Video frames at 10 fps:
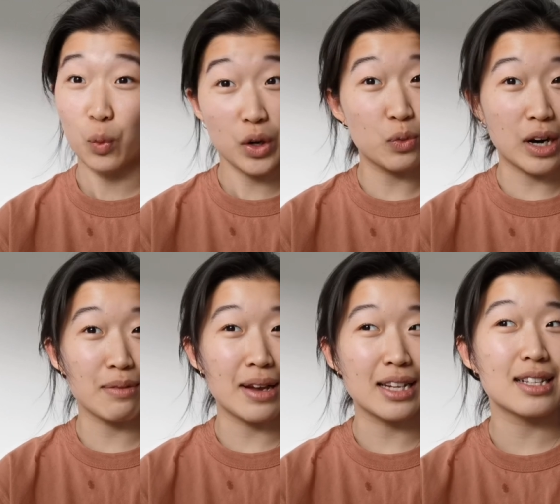would
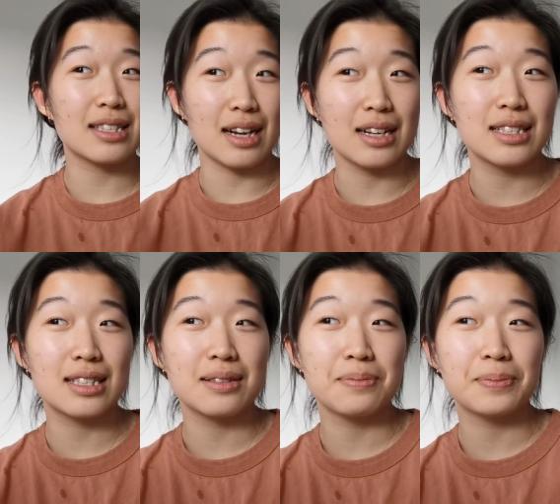recommend
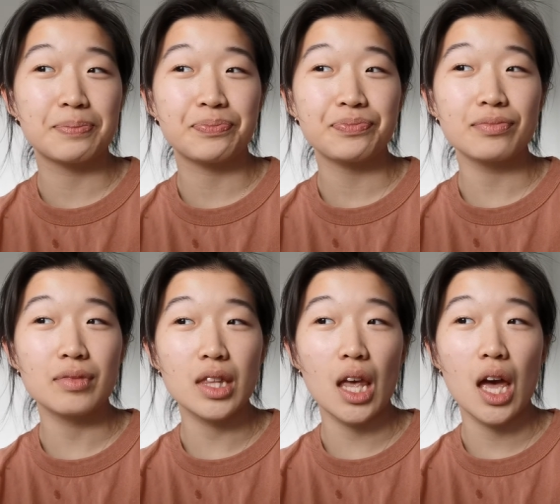studs
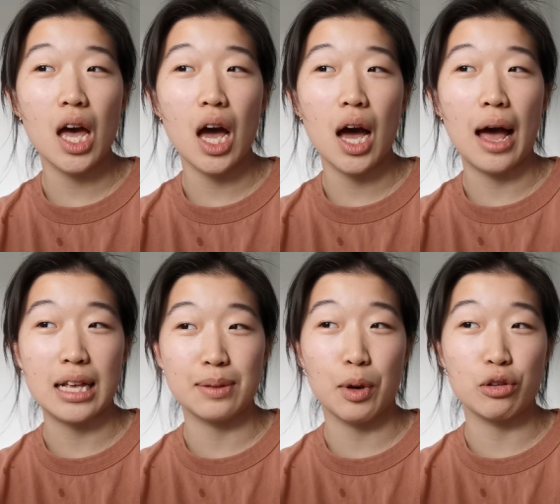
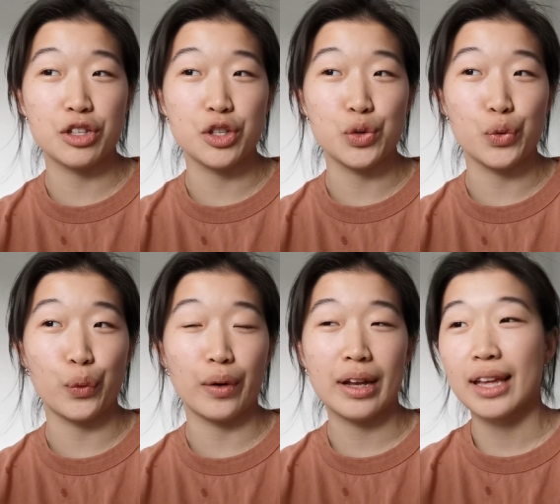as opposed
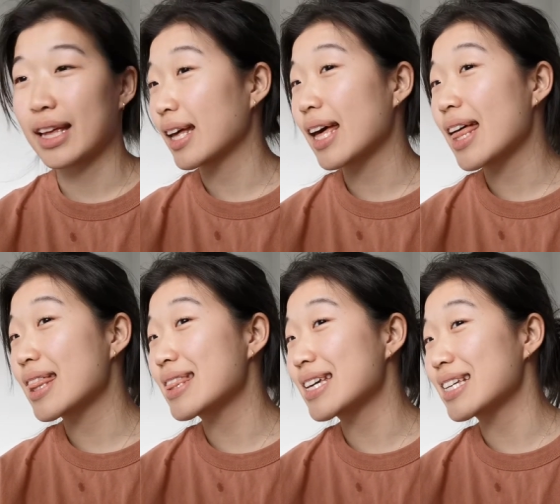to
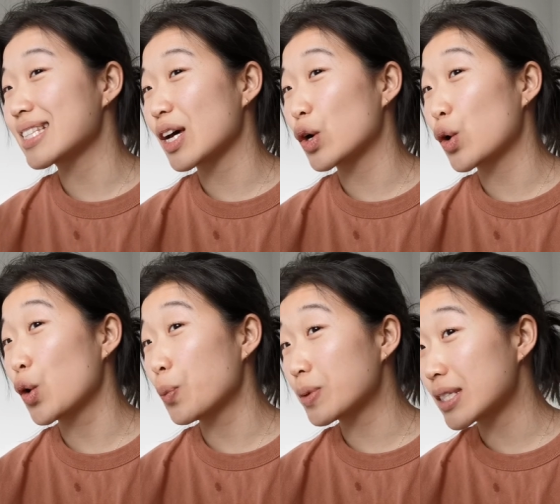these
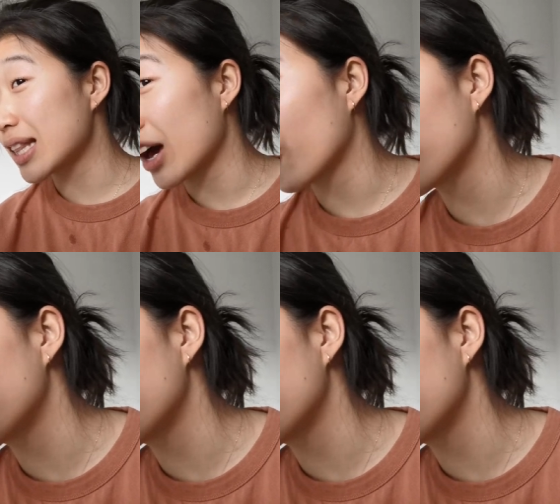hoops that are